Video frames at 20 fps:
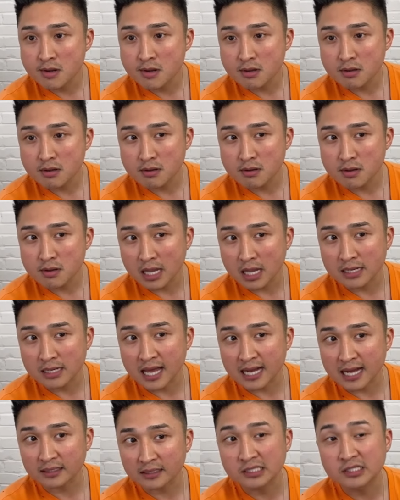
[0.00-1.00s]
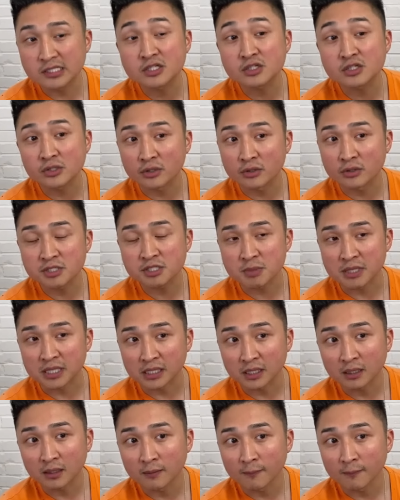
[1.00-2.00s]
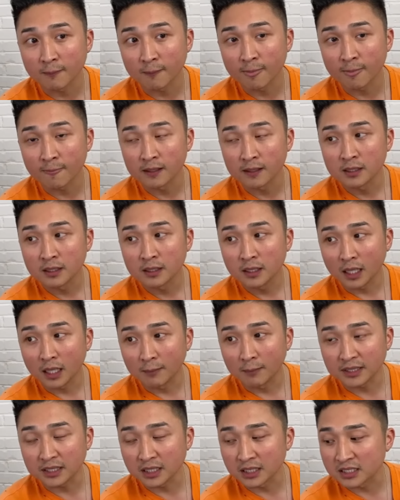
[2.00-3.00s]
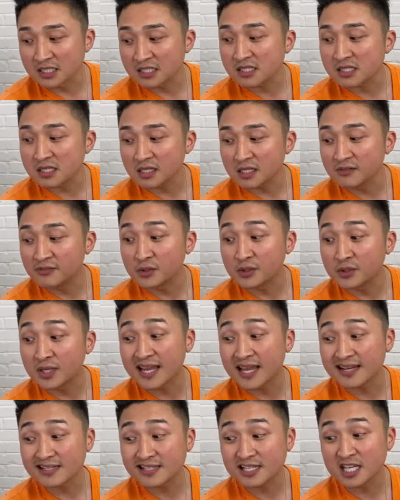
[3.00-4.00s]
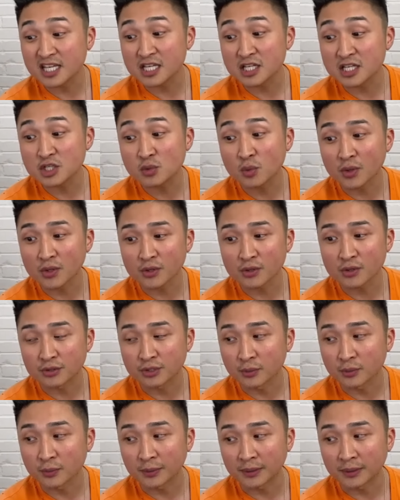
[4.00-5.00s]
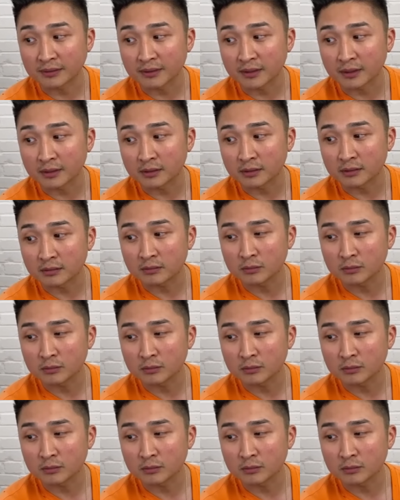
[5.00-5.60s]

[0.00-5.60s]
And that concerns me, because if you can't teach what you're doing, then,